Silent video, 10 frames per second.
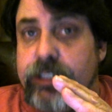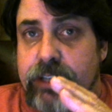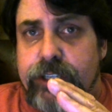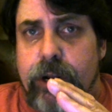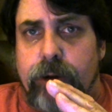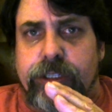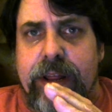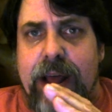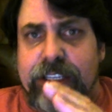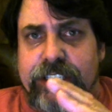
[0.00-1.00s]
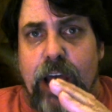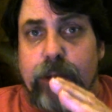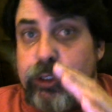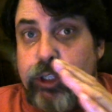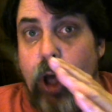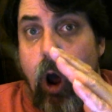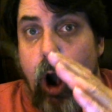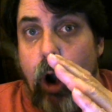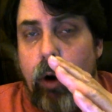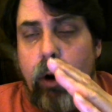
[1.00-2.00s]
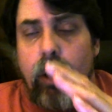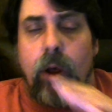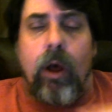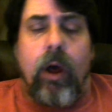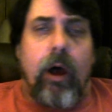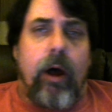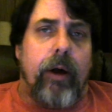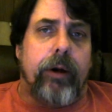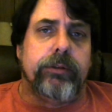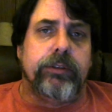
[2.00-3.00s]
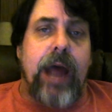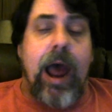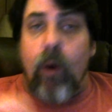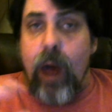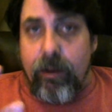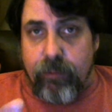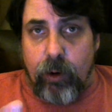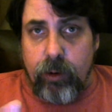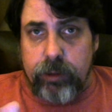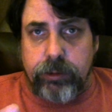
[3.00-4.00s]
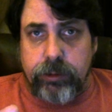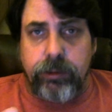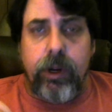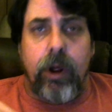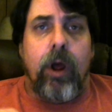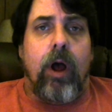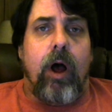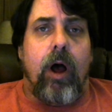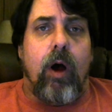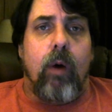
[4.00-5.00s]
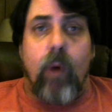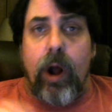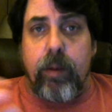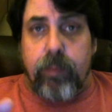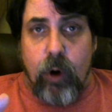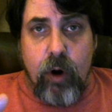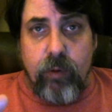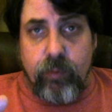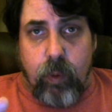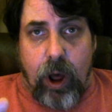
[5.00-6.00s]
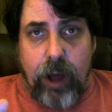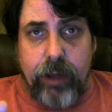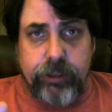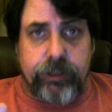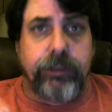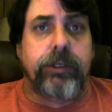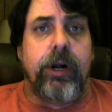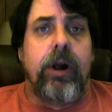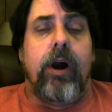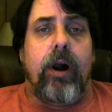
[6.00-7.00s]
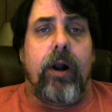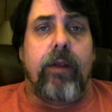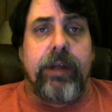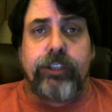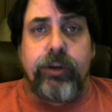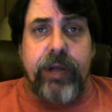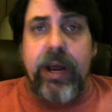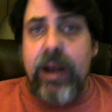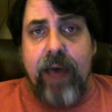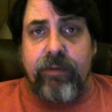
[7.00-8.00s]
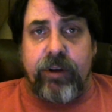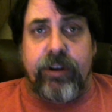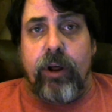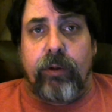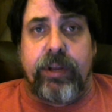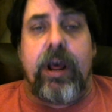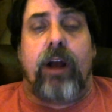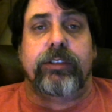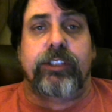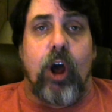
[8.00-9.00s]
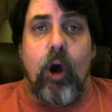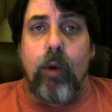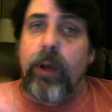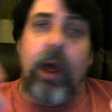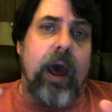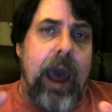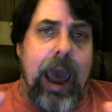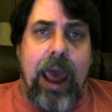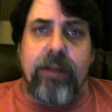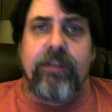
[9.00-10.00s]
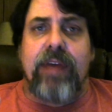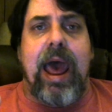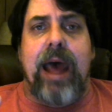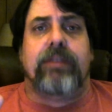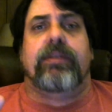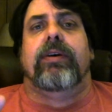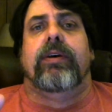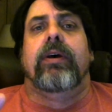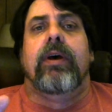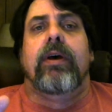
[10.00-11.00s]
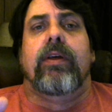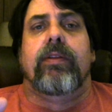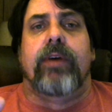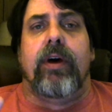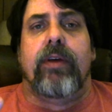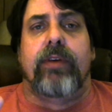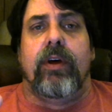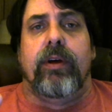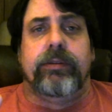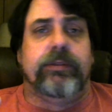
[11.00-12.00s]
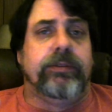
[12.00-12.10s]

and still see that same star. However, what it proved was that you didn't have to tilt the telescope, and that the the